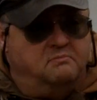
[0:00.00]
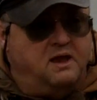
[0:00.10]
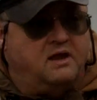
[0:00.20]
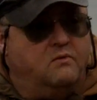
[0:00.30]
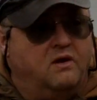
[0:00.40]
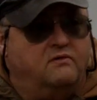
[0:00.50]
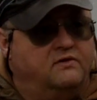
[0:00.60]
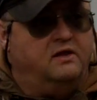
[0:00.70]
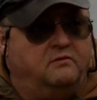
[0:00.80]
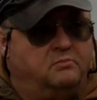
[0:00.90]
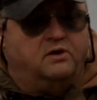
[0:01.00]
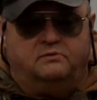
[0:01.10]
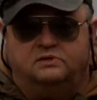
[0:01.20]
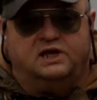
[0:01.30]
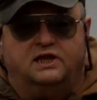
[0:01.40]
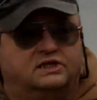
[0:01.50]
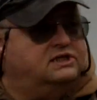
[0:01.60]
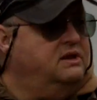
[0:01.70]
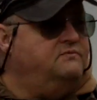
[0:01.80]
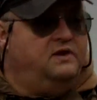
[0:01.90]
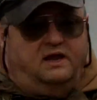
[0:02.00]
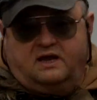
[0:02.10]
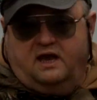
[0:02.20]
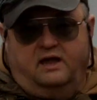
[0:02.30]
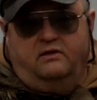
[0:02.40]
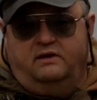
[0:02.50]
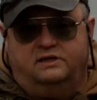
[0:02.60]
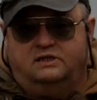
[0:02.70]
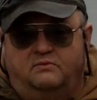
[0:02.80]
I mean, back in Water Valley, Alberta, it was like a symphony of coyotes.